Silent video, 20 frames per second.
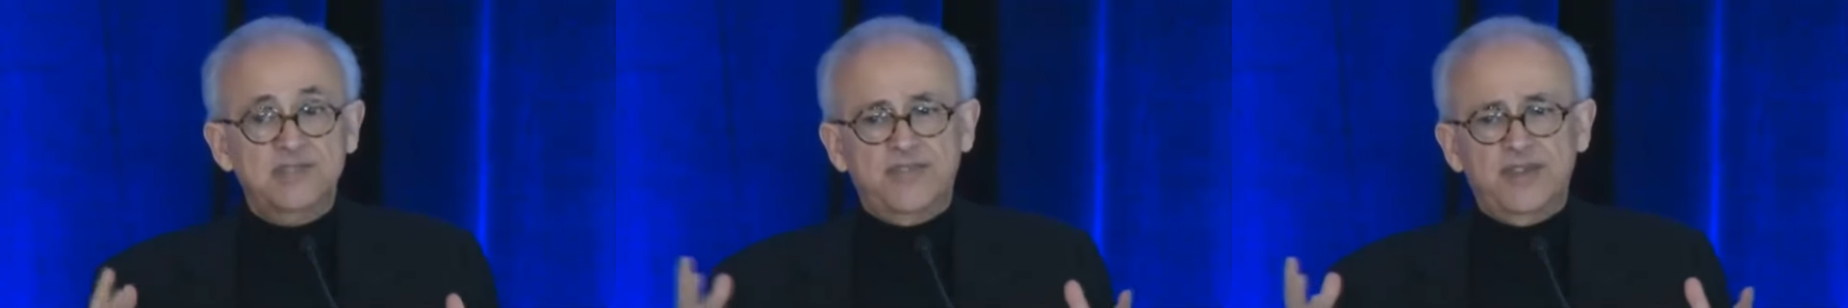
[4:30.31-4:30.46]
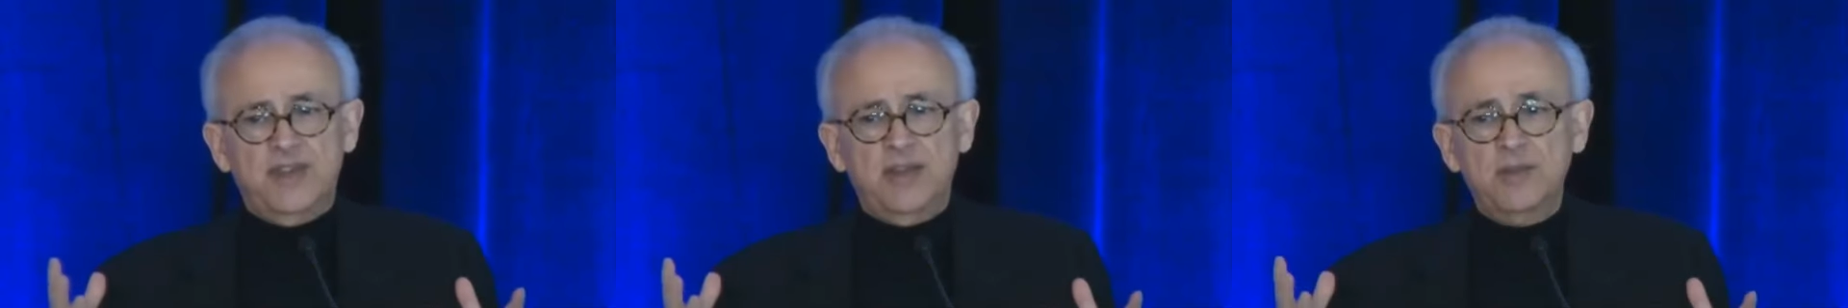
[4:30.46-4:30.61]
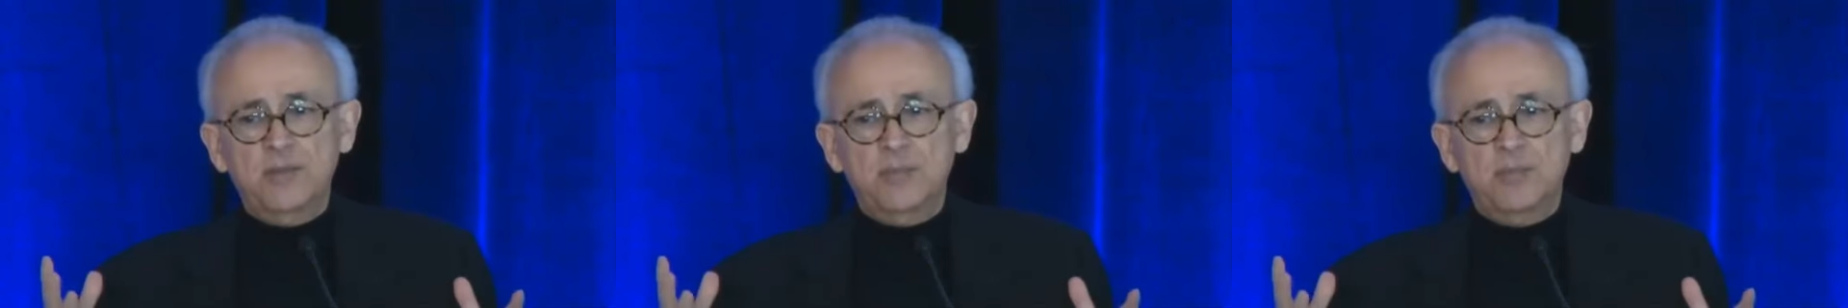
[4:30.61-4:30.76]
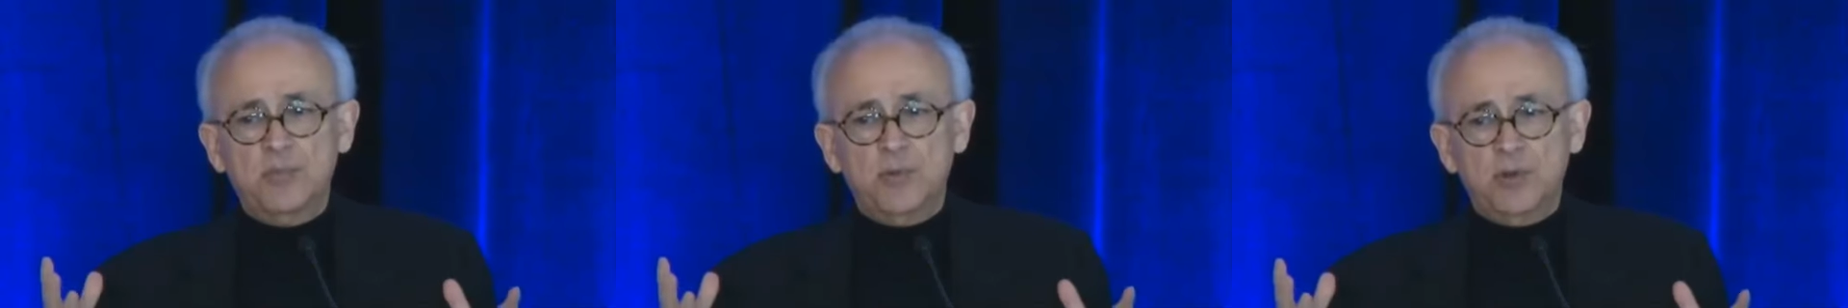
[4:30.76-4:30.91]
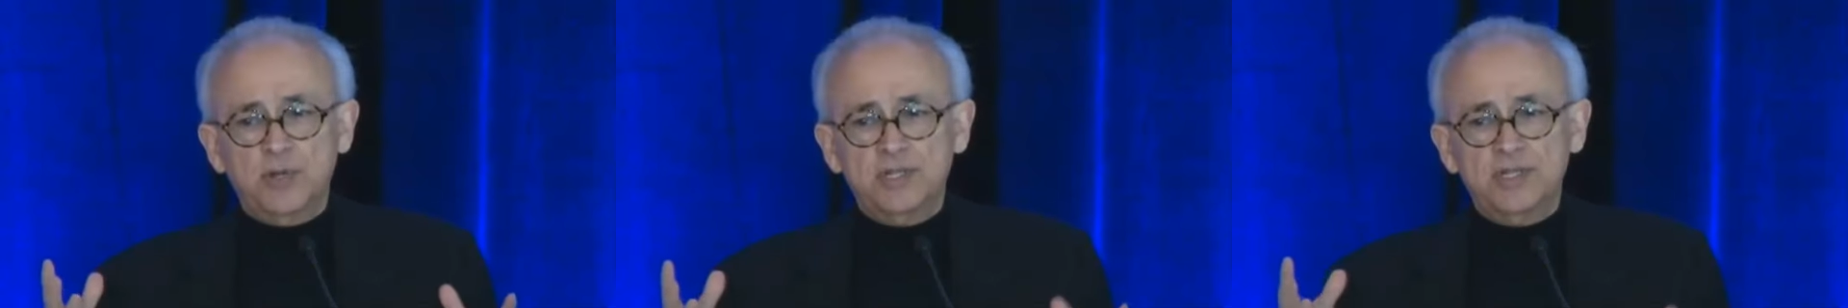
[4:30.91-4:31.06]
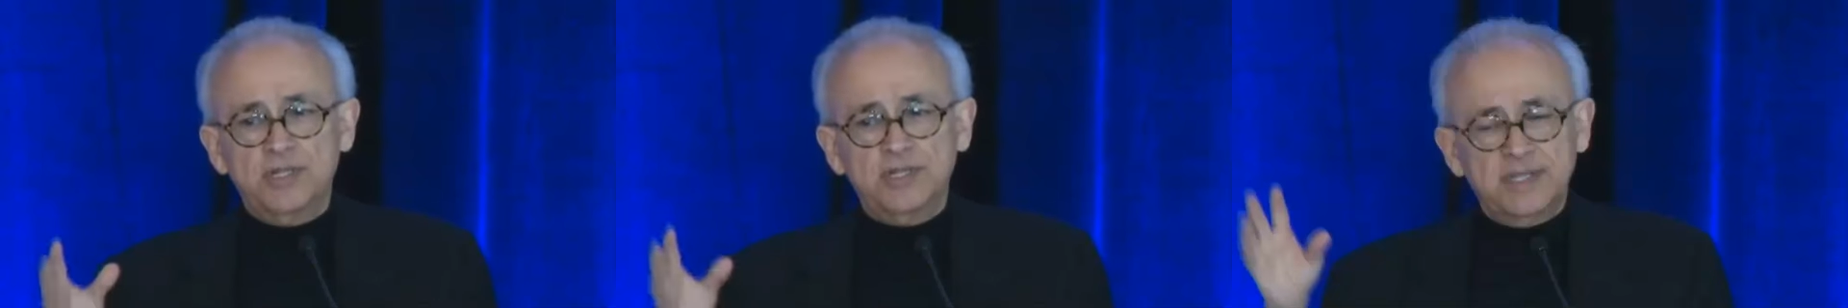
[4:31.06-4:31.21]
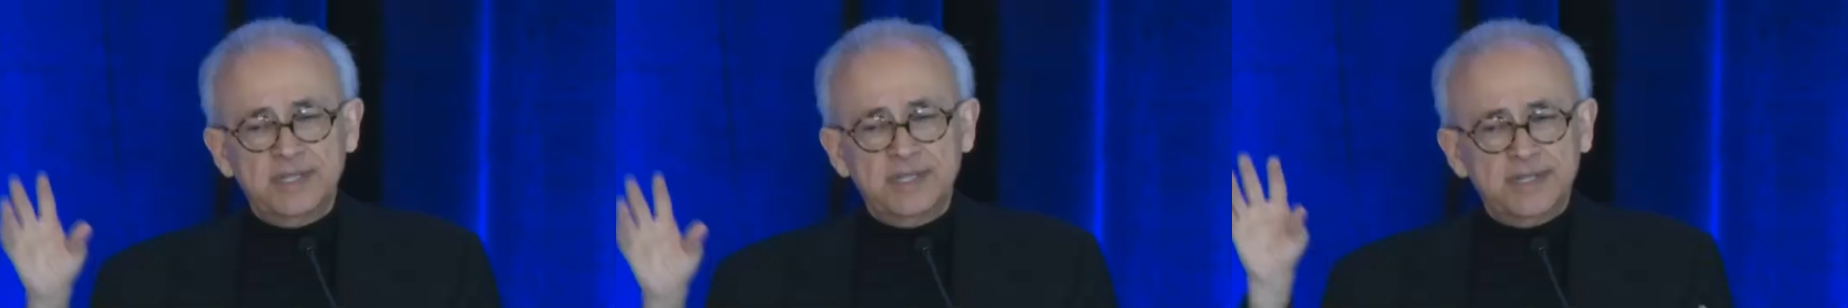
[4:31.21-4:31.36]
is very
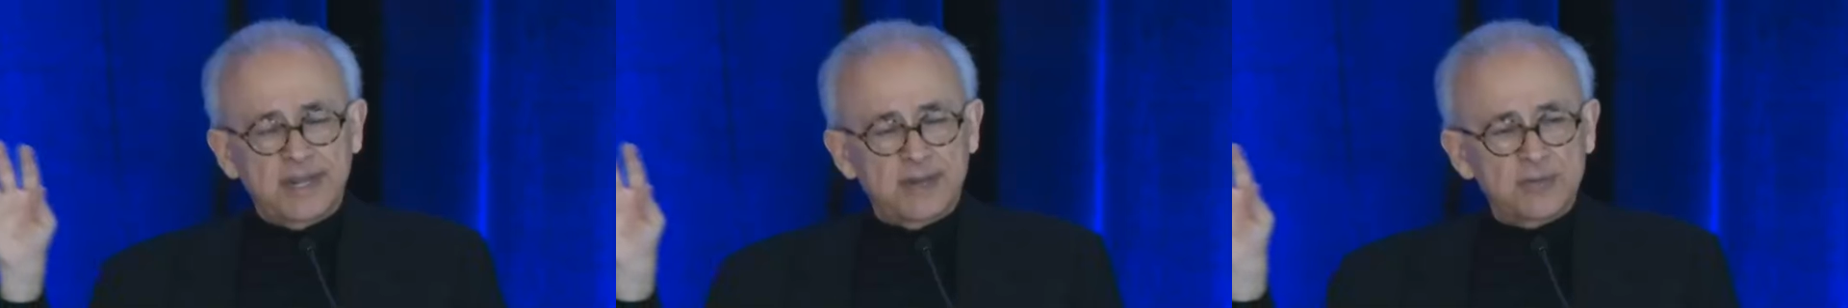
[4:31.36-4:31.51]
important,